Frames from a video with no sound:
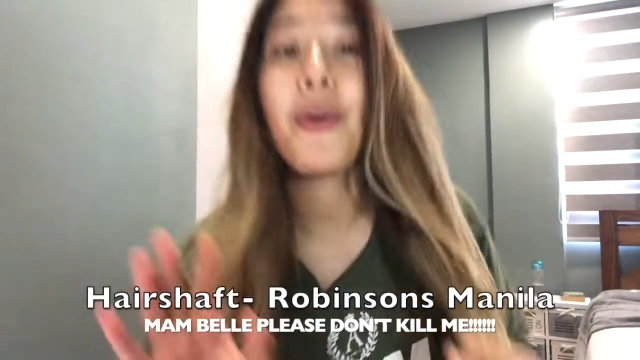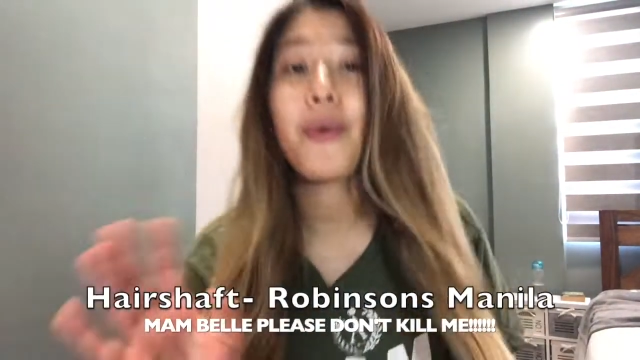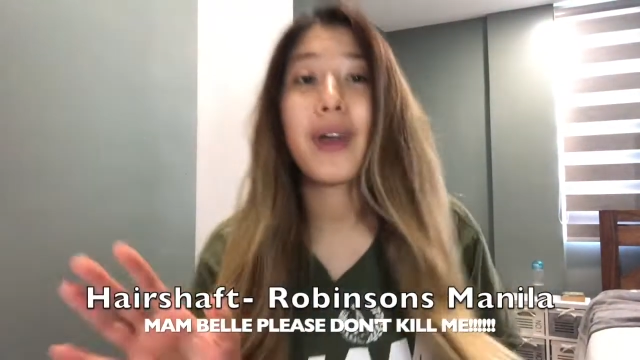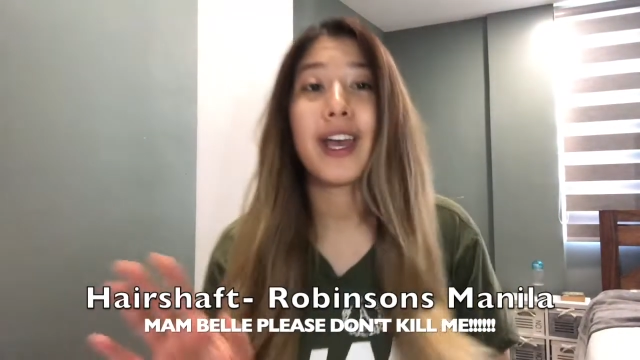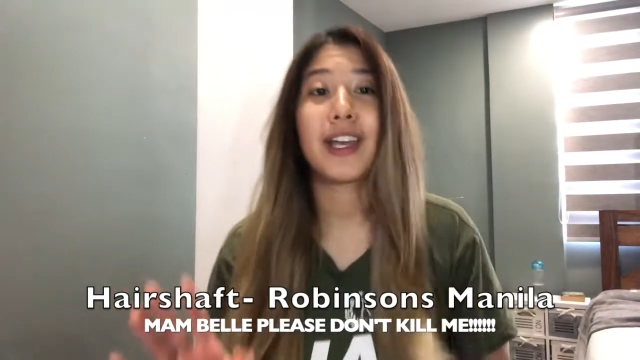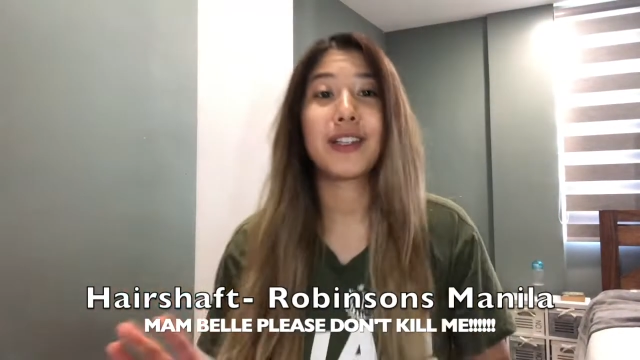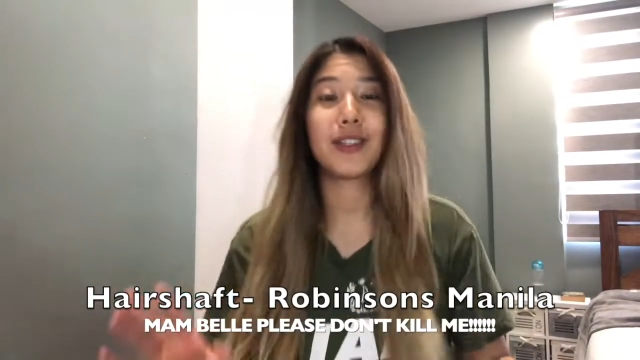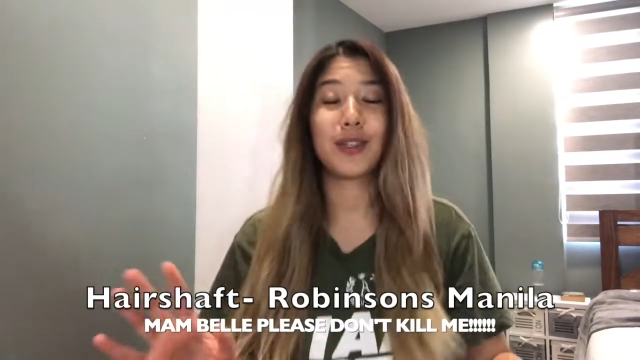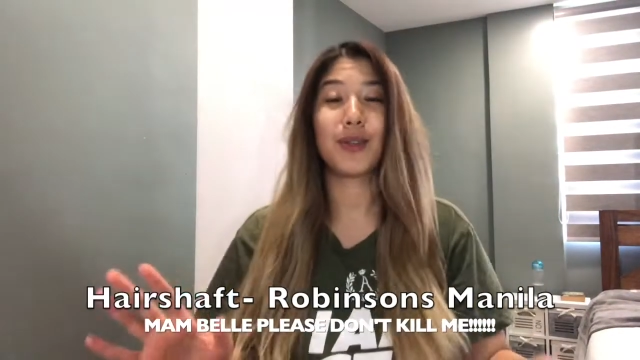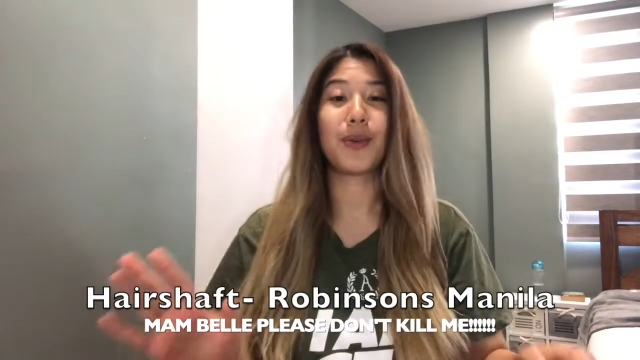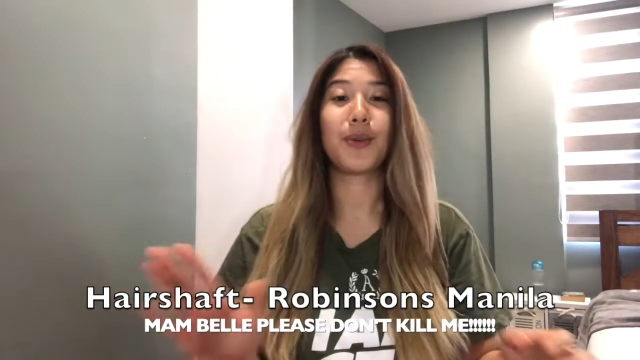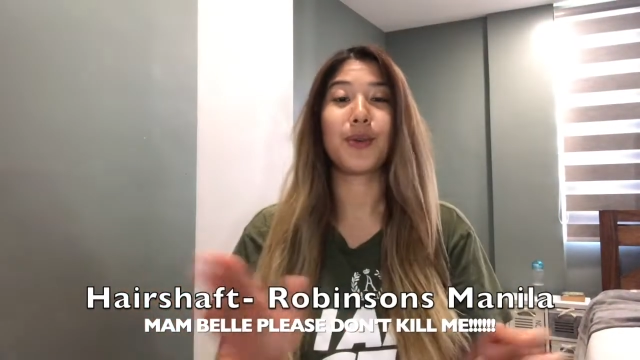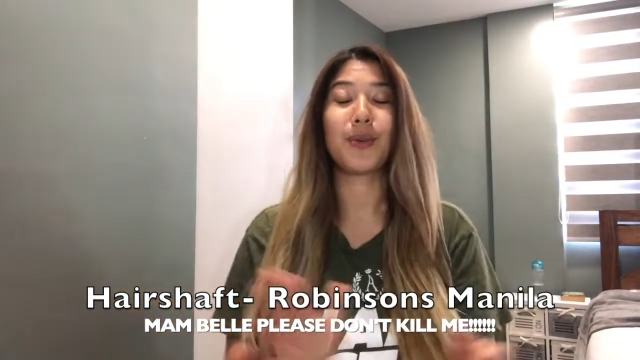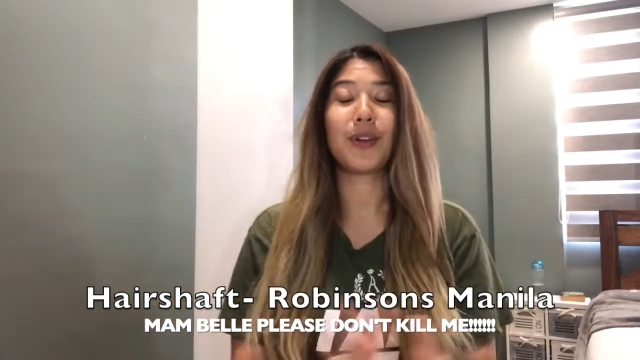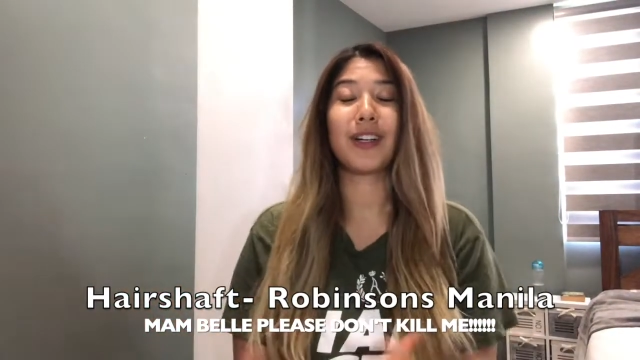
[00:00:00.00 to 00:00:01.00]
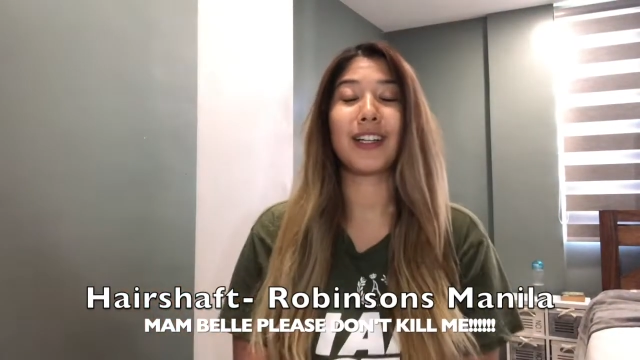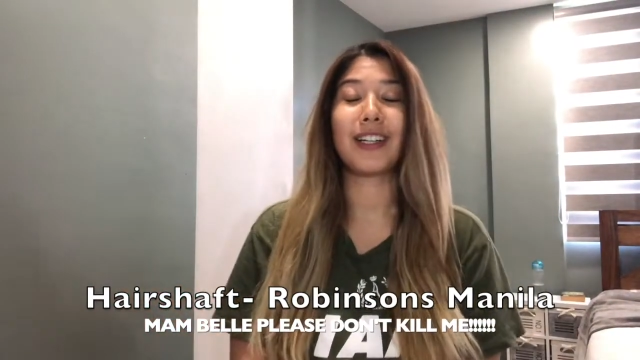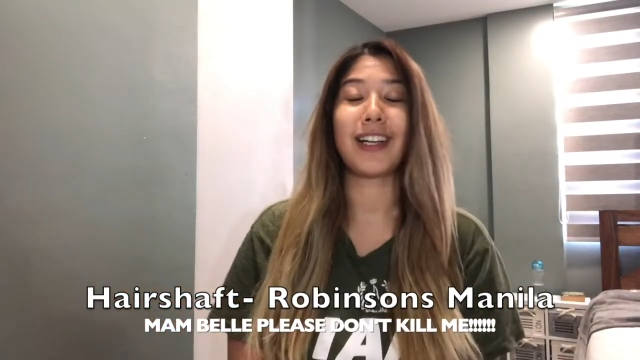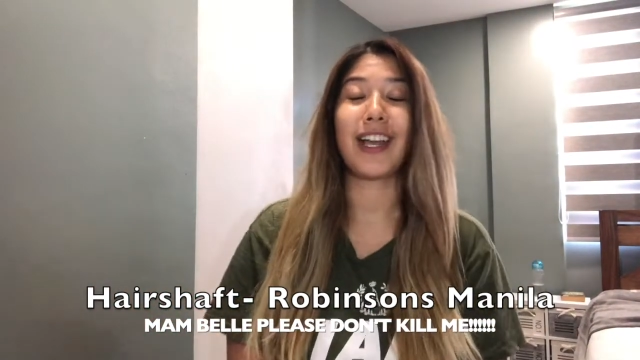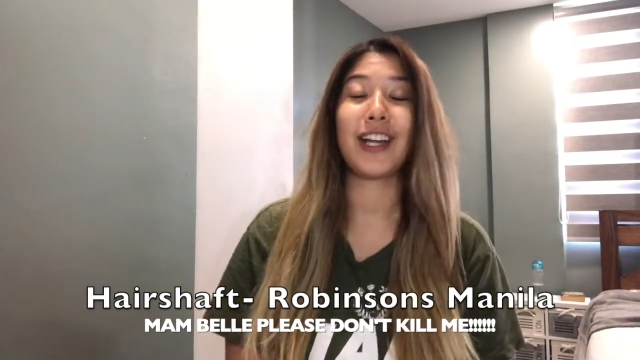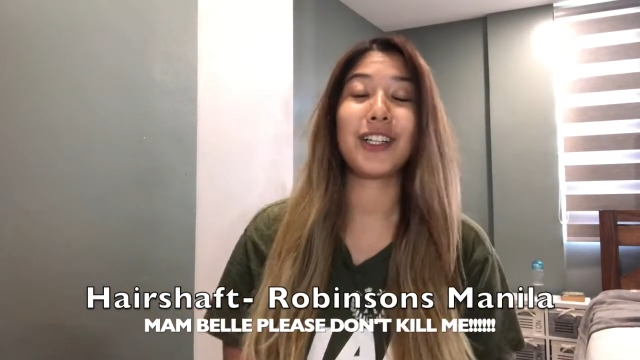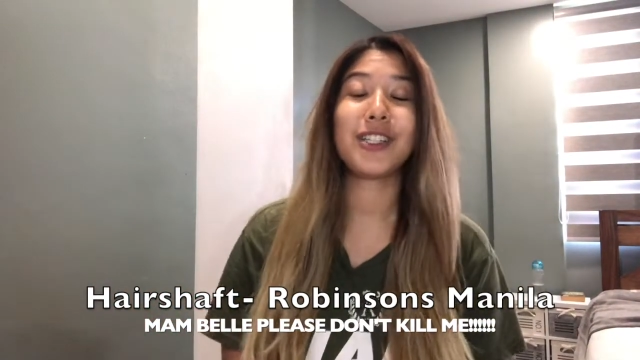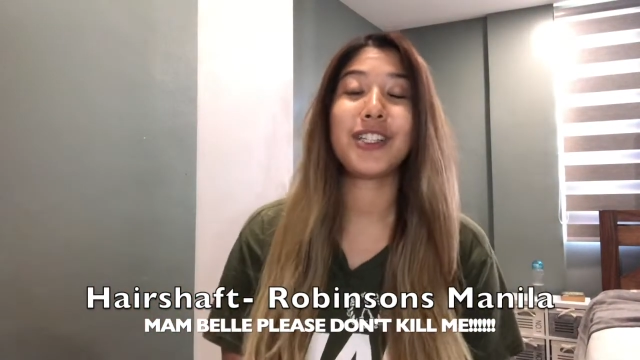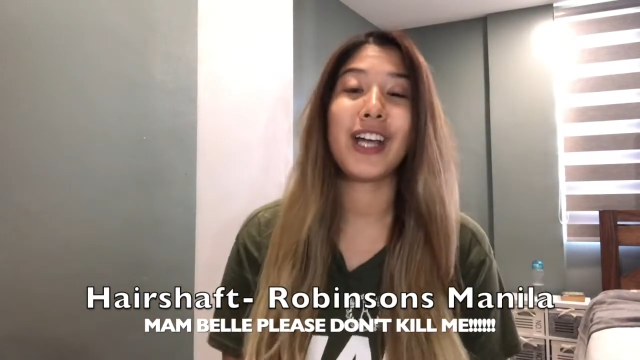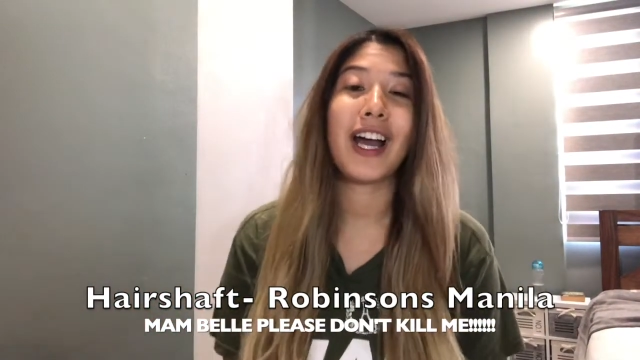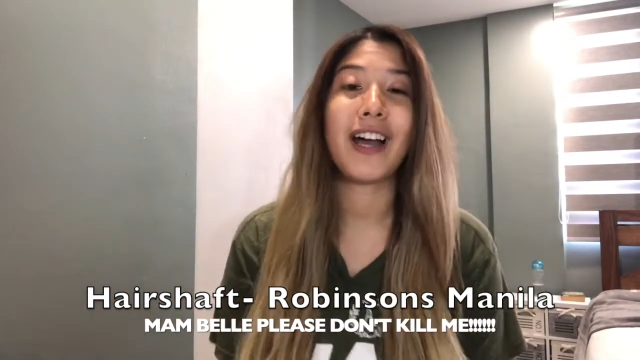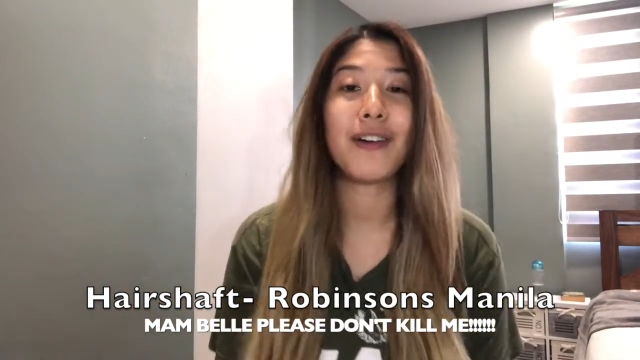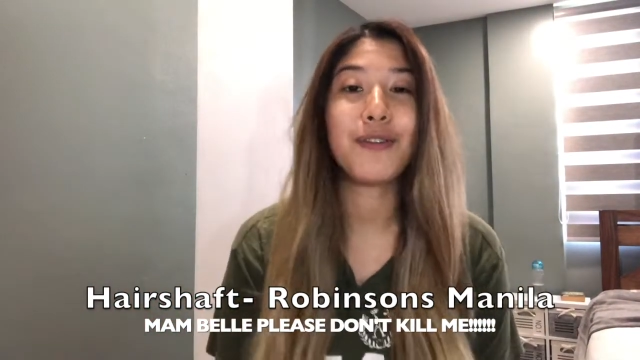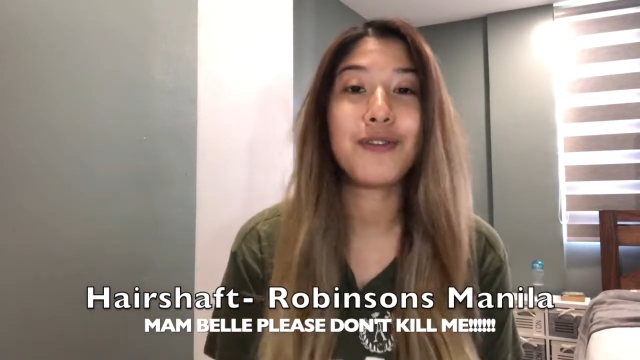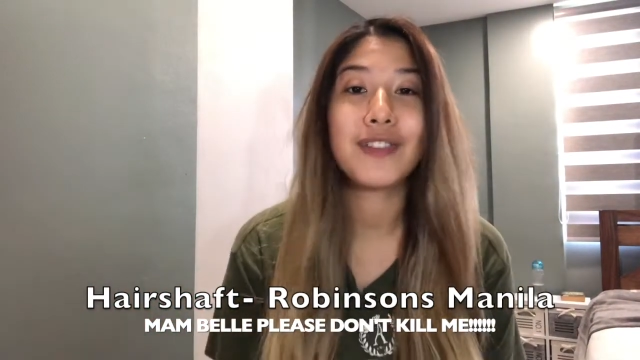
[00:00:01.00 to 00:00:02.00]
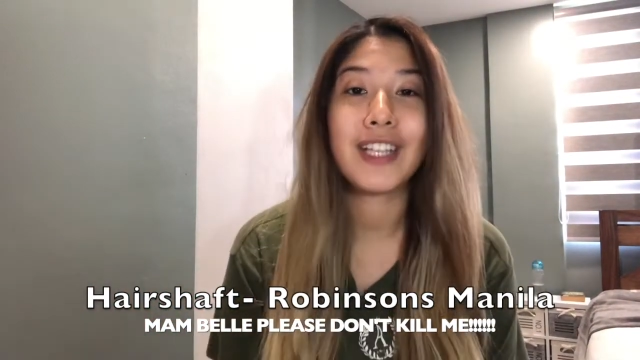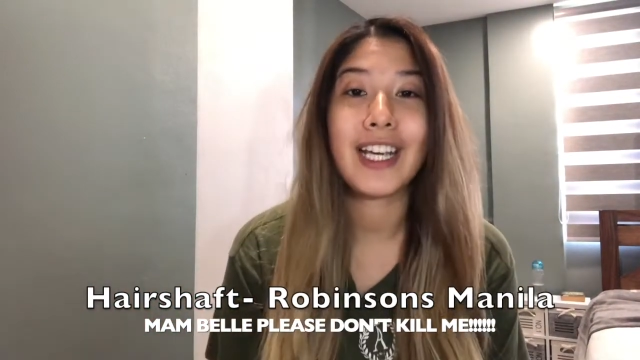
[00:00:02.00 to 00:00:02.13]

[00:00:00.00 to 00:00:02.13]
way, to Hair Shaft